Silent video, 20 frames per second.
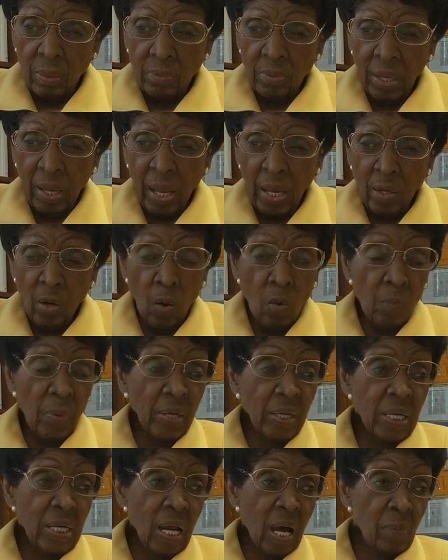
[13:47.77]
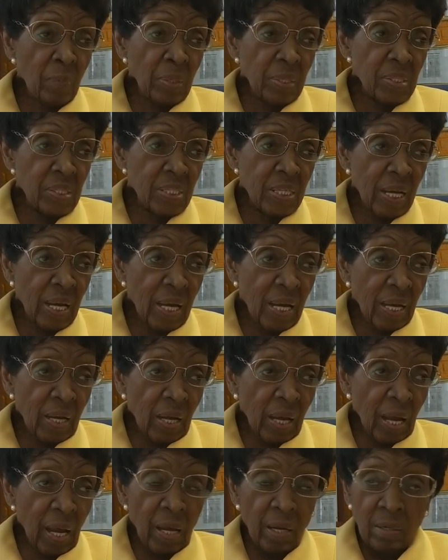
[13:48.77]
they had home economics
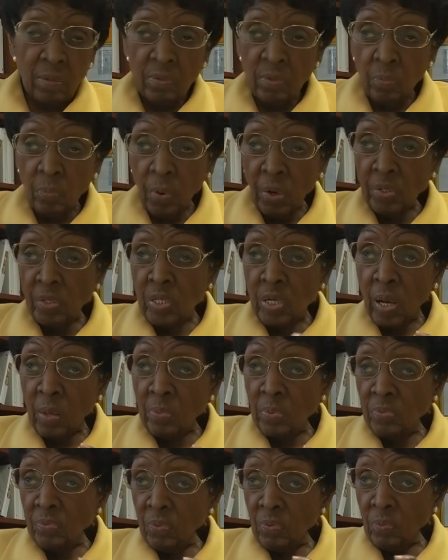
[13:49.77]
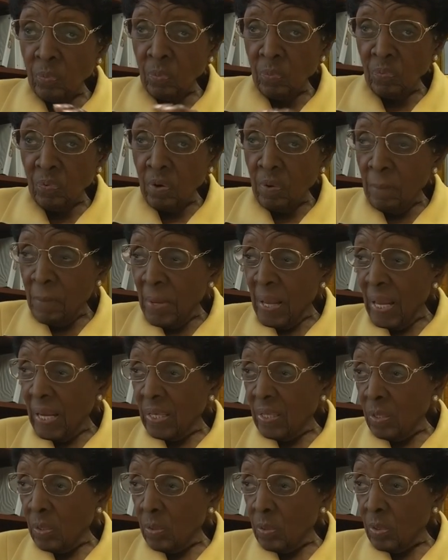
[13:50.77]
and workshops for
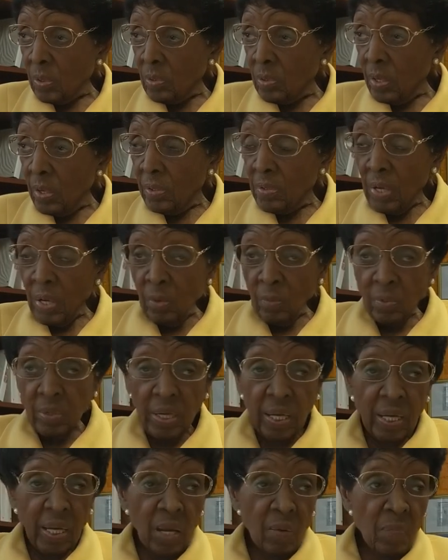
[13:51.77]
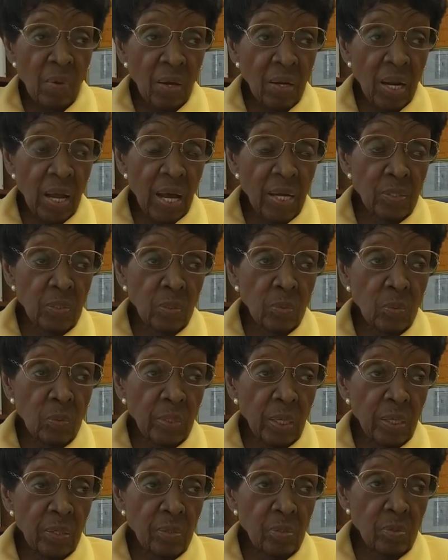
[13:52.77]
men who could learn. When they came out of high school,
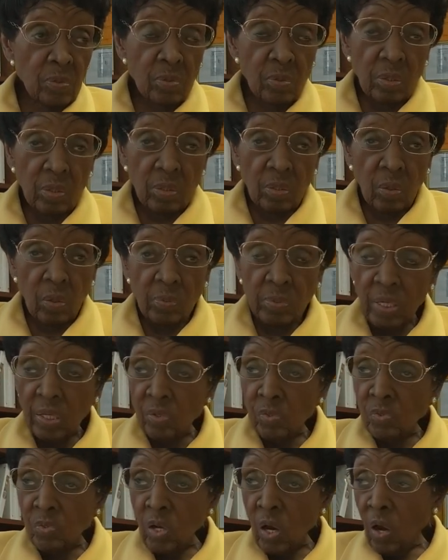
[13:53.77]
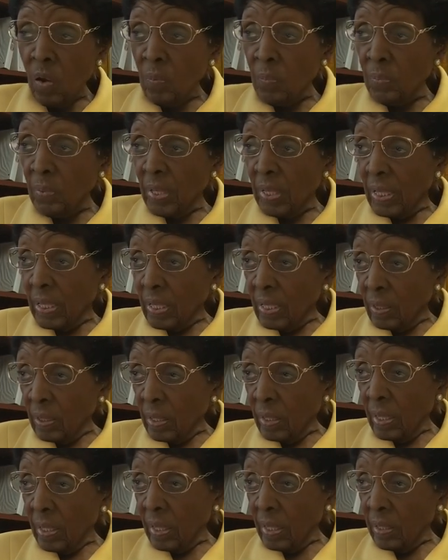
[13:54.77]
they could go get a job
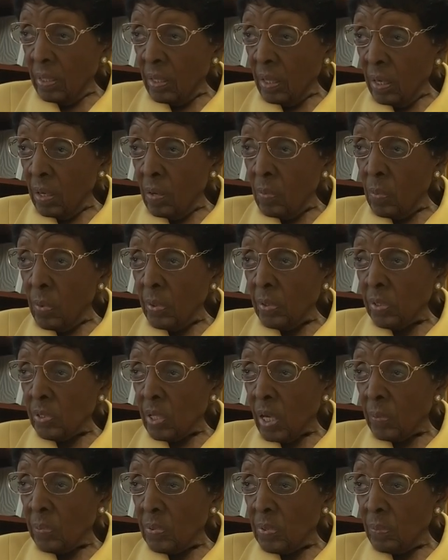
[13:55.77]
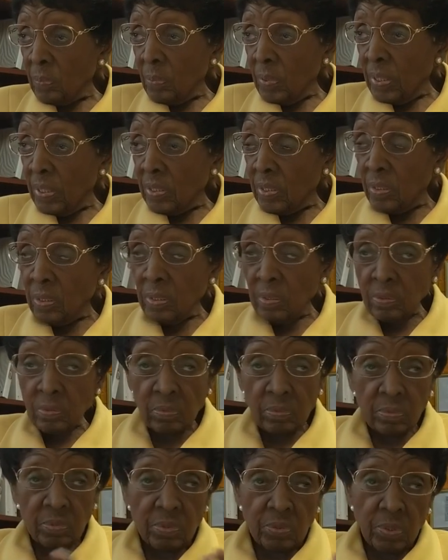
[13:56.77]
in a workshop someplace,
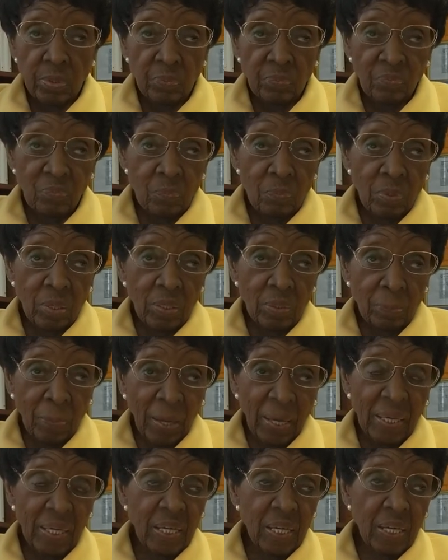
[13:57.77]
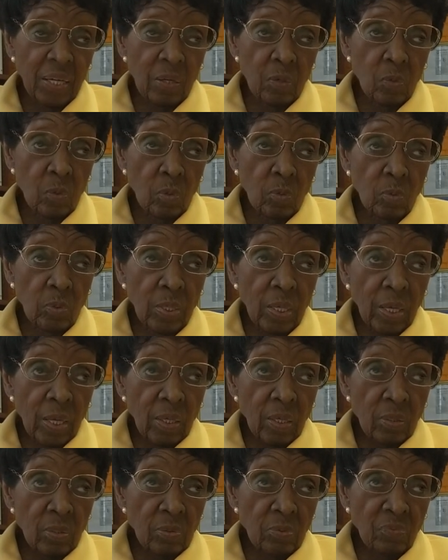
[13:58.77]
painting or
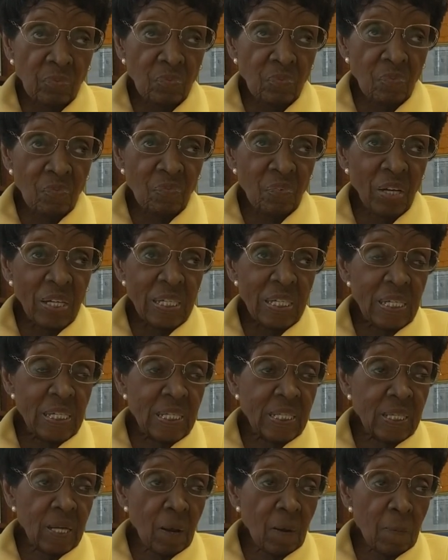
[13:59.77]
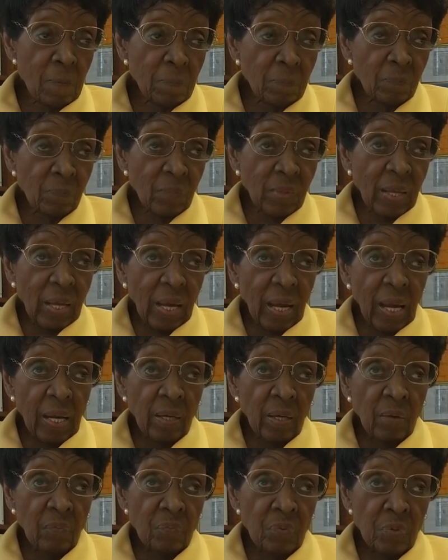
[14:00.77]
fixing stuff.
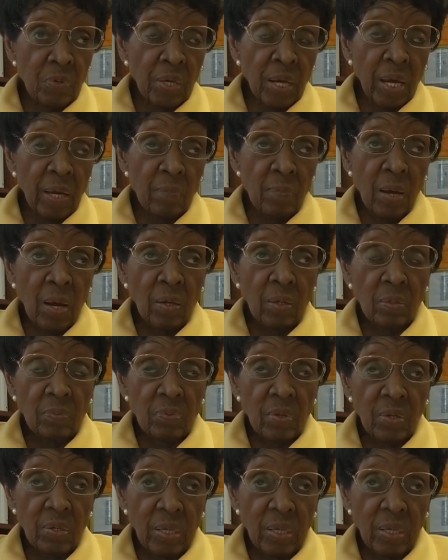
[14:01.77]
And if you came out of